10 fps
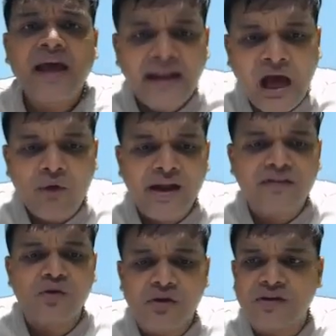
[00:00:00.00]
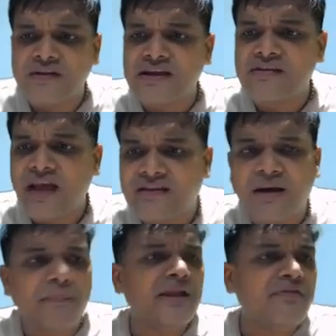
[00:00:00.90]
Nowadays, universities.
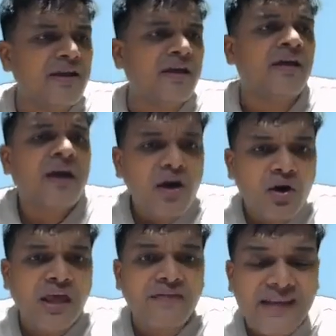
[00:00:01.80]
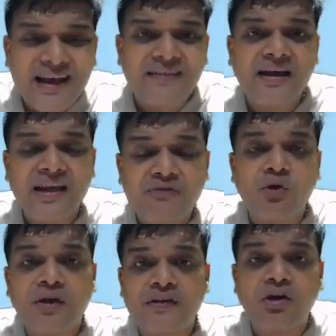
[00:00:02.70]
Example, even a Sikasa is
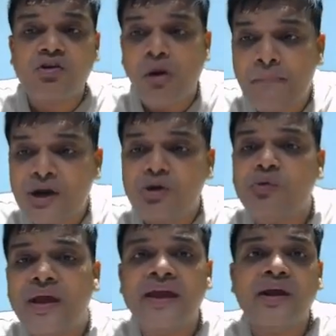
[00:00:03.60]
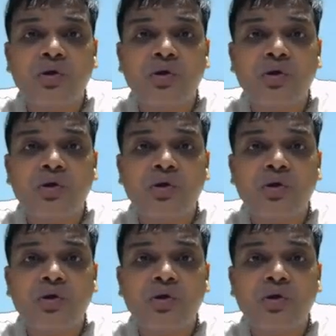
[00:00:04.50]
focusing on competitive way.